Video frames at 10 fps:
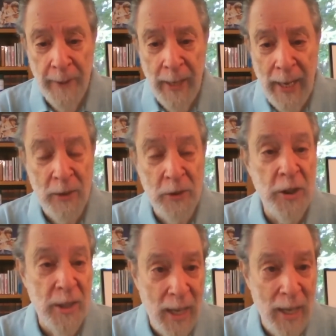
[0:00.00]
And she
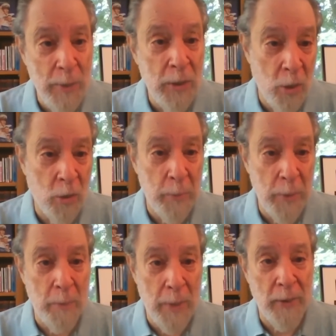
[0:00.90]
came and told me
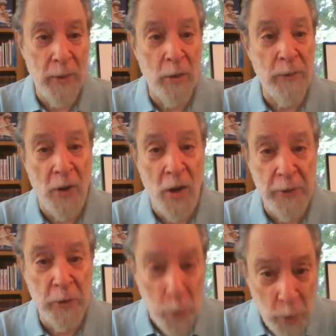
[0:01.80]
about her
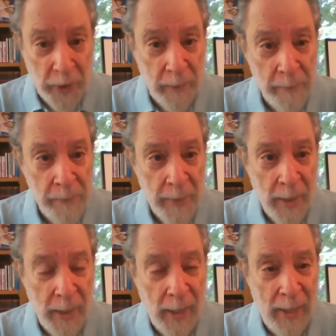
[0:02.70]
father's movie,
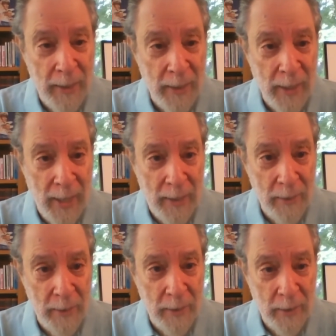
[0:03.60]
and that
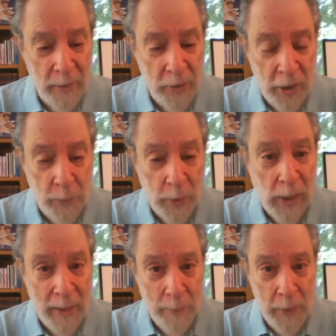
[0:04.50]
she would
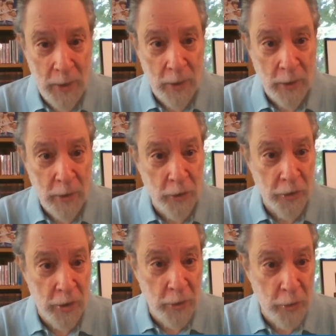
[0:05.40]
like me to
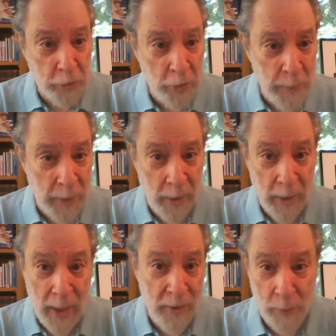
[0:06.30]
consider distributing it. And
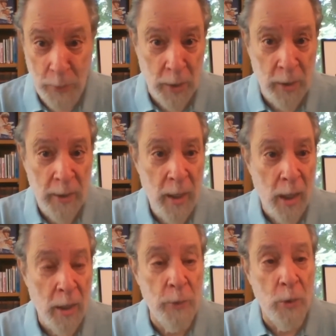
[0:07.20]
I said, well,
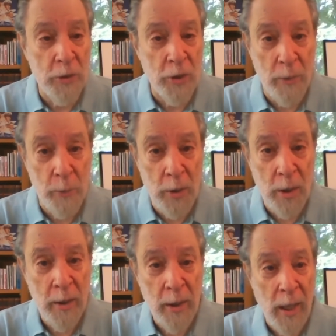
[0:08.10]
of course I would.
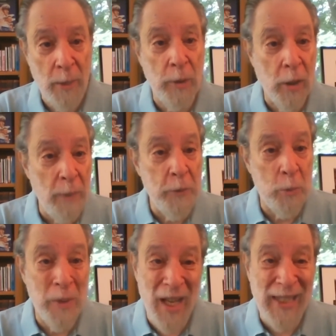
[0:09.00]
I would love to,
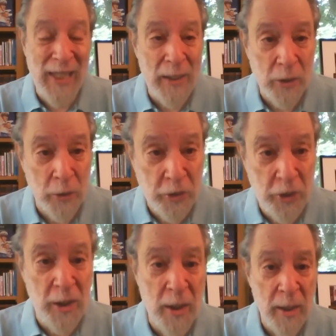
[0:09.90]
but I'd like to
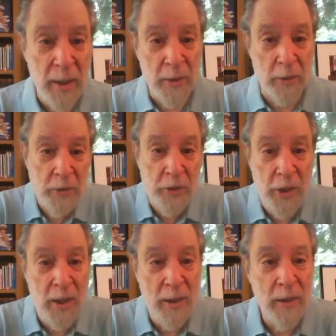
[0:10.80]
see it to
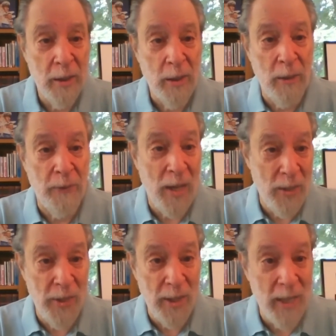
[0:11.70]
see if I
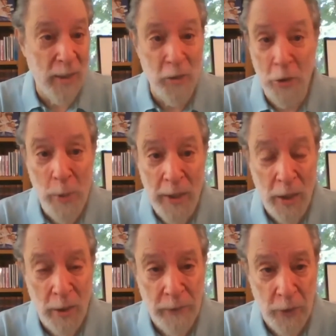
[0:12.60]
think I can do
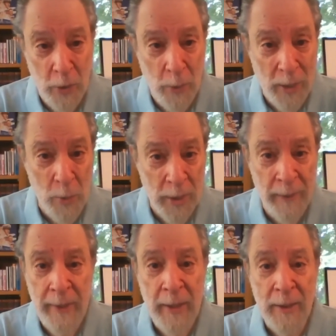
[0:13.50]
anything for you. I don't want to
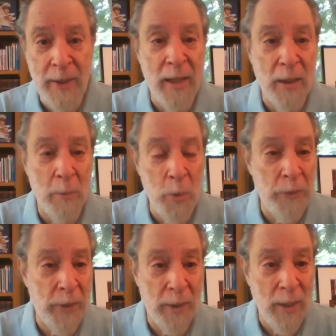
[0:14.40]
take the
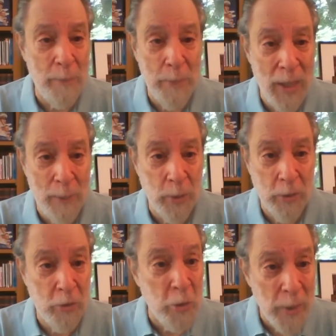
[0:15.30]
movie and not be able to do